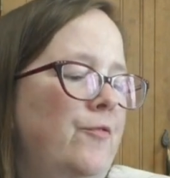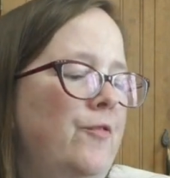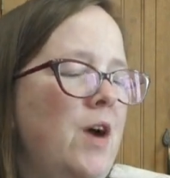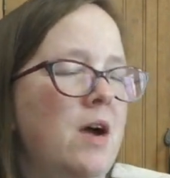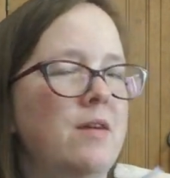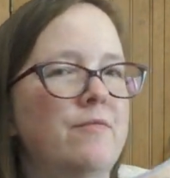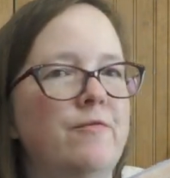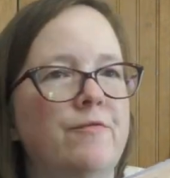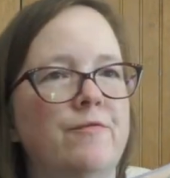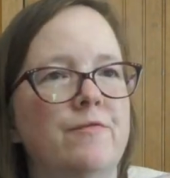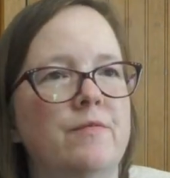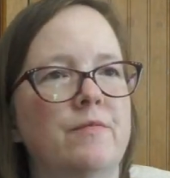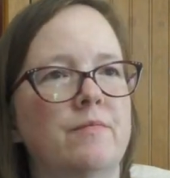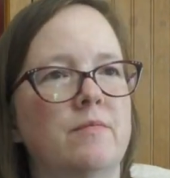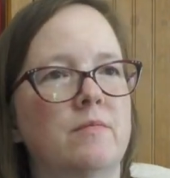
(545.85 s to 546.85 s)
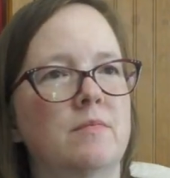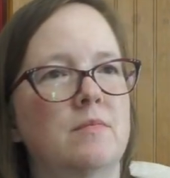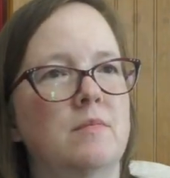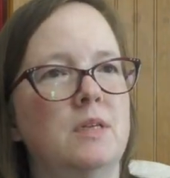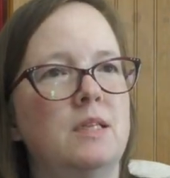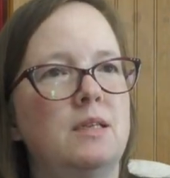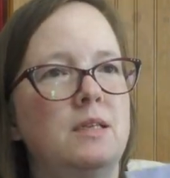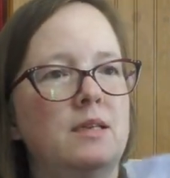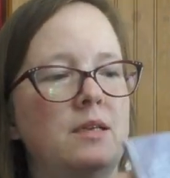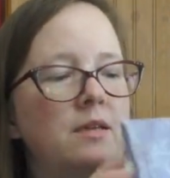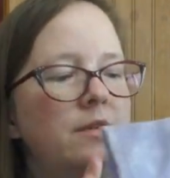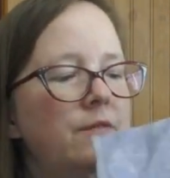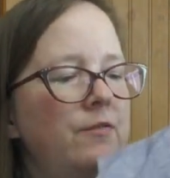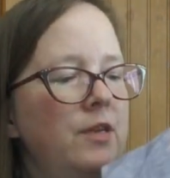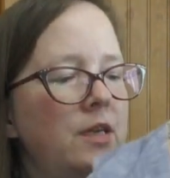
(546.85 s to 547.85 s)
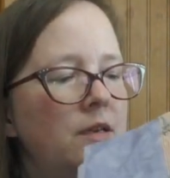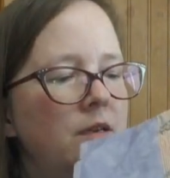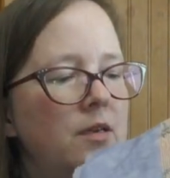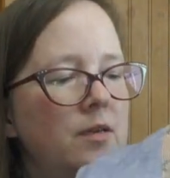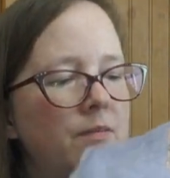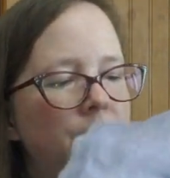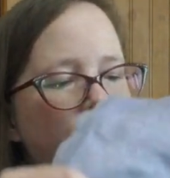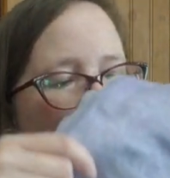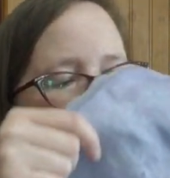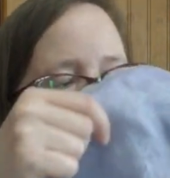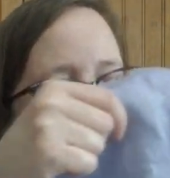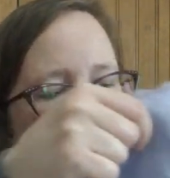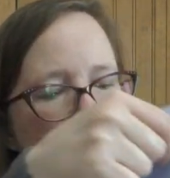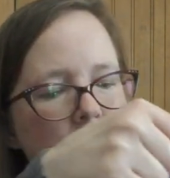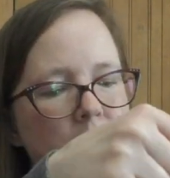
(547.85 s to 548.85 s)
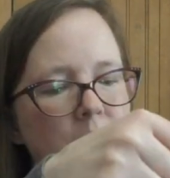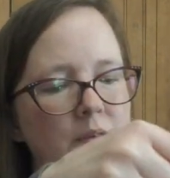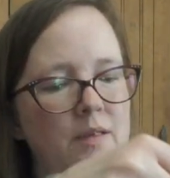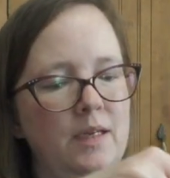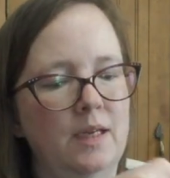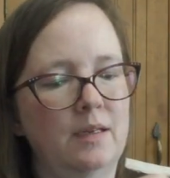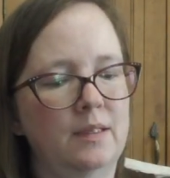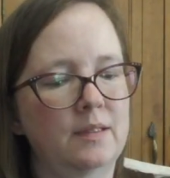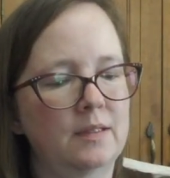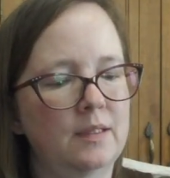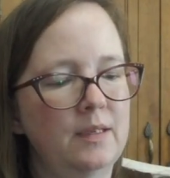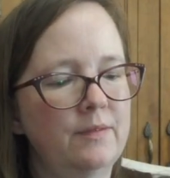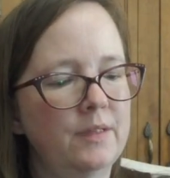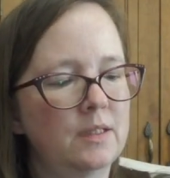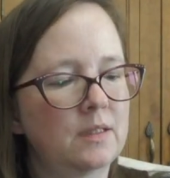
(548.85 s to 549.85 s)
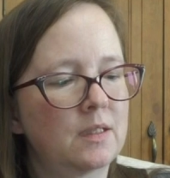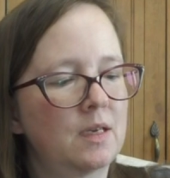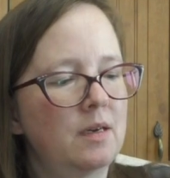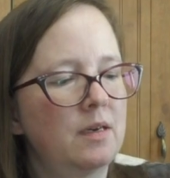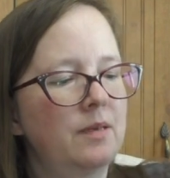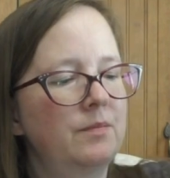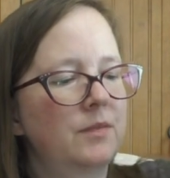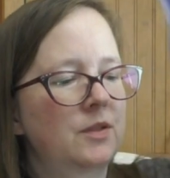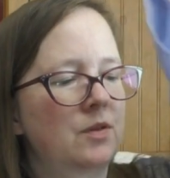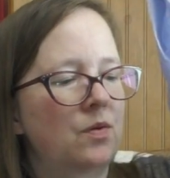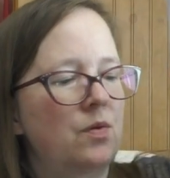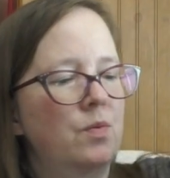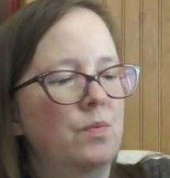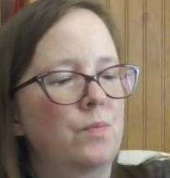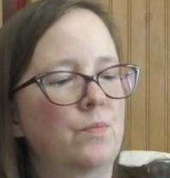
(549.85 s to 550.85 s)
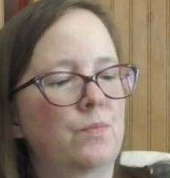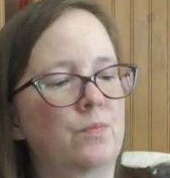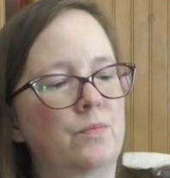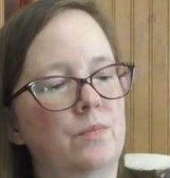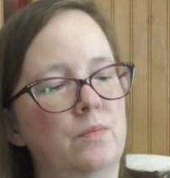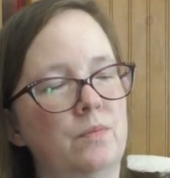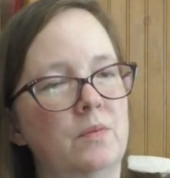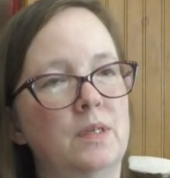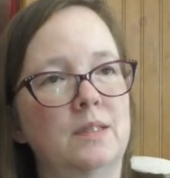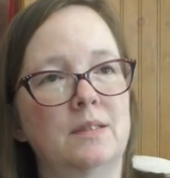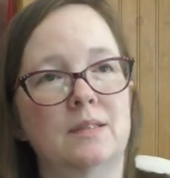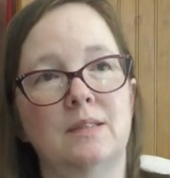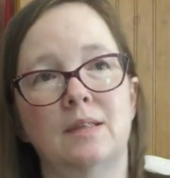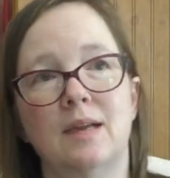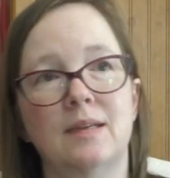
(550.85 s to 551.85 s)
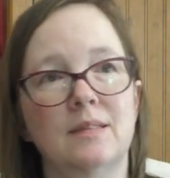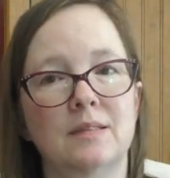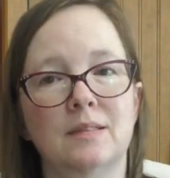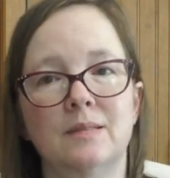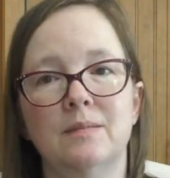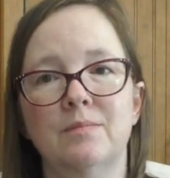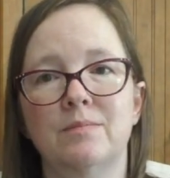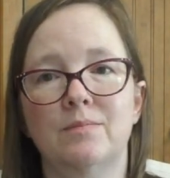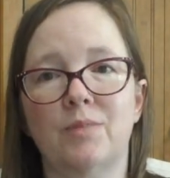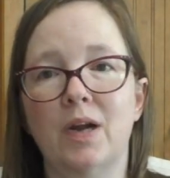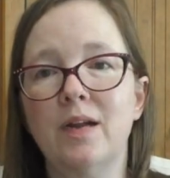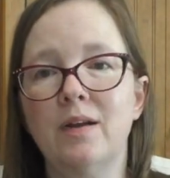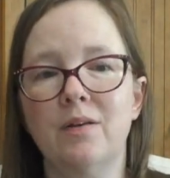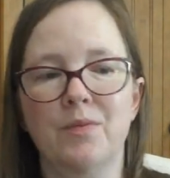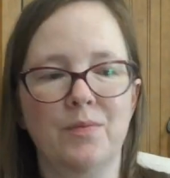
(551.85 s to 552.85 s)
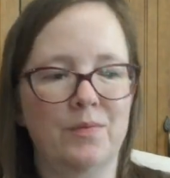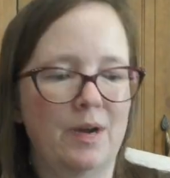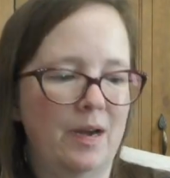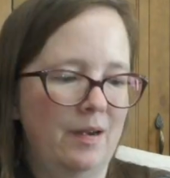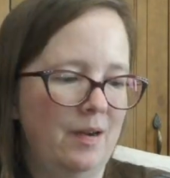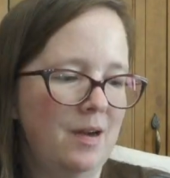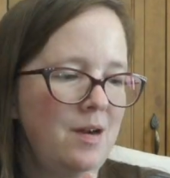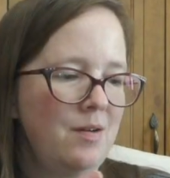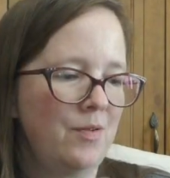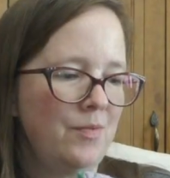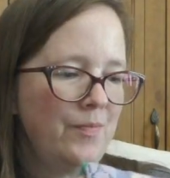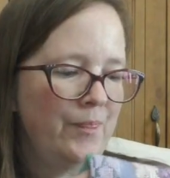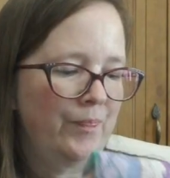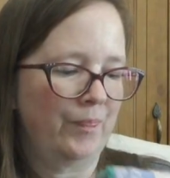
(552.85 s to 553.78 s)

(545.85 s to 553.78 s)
5 in the evening, but daylight savings time, so it's nice and bright out right now.